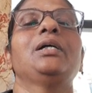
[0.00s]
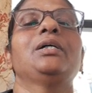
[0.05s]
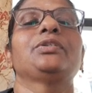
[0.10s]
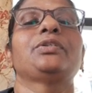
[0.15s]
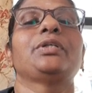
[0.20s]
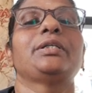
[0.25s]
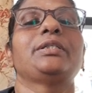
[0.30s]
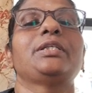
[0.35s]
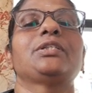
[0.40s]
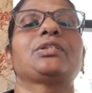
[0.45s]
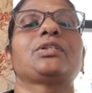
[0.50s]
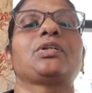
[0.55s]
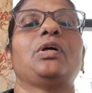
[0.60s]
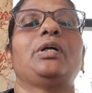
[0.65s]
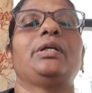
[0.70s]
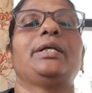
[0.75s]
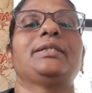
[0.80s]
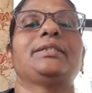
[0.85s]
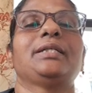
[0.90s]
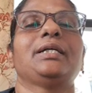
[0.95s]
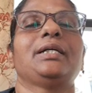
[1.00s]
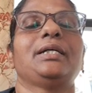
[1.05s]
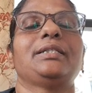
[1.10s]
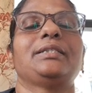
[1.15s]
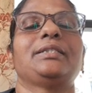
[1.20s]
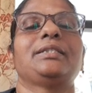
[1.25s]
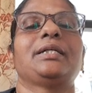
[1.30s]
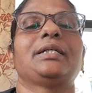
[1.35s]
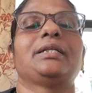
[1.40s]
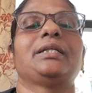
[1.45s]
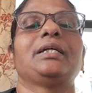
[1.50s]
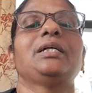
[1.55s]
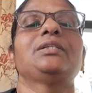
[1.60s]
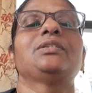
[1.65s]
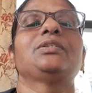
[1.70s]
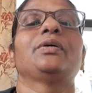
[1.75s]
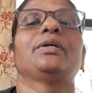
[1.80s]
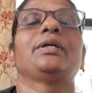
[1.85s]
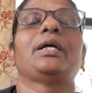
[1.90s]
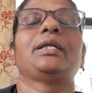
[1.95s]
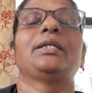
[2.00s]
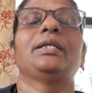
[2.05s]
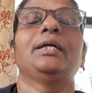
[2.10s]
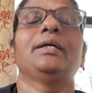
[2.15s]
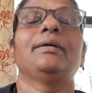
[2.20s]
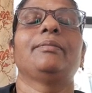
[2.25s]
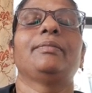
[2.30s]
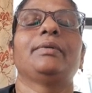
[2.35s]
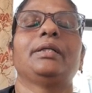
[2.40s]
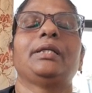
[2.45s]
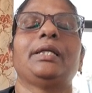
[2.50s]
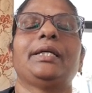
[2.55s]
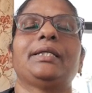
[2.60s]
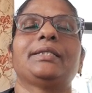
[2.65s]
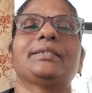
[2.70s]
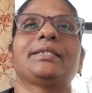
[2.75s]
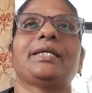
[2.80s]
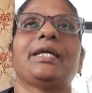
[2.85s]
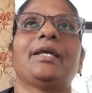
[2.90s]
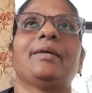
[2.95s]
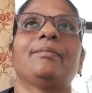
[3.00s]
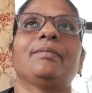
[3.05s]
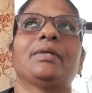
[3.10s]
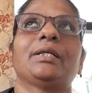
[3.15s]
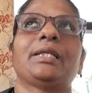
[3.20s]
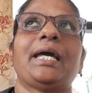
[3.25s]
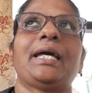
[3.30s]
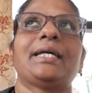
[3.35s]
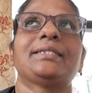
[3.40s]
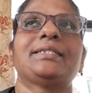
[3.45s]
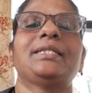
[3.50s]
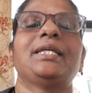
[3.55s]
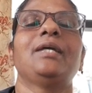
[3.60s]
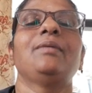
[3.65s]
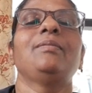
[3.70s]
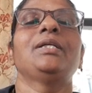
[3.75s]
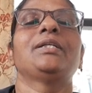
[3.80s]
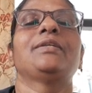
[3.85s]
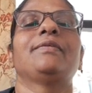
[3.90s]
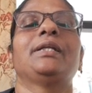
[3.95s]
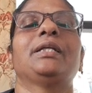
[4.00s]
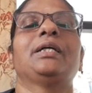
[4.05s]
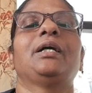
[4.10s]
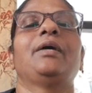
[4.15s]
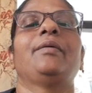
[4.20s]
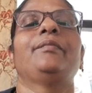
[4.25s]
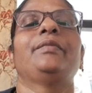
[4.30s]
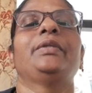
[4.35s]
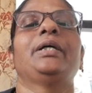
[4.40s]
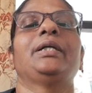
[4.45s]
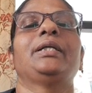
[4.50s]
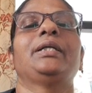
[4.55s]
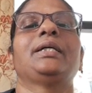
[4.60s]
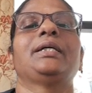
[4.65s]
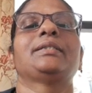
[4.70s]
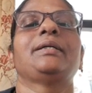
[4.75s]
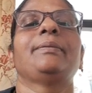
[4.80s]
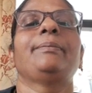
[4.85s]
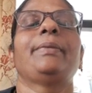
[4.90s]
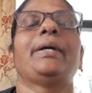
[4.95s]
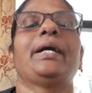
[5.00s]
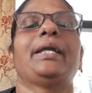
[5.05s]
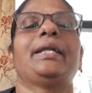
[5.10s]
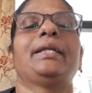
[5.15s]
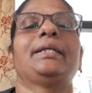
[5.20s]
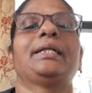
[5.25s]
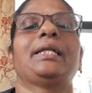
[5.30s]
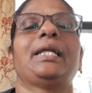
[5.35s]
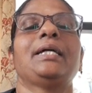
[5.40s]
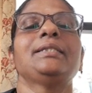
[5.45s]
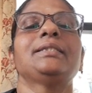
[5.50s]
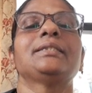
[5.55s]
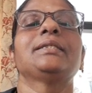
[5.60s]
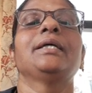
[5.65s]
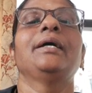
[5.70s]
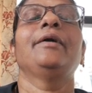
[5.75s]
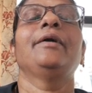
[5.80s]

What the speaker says: So this is called as a constructor. So under like same class name it will come that as a parent class.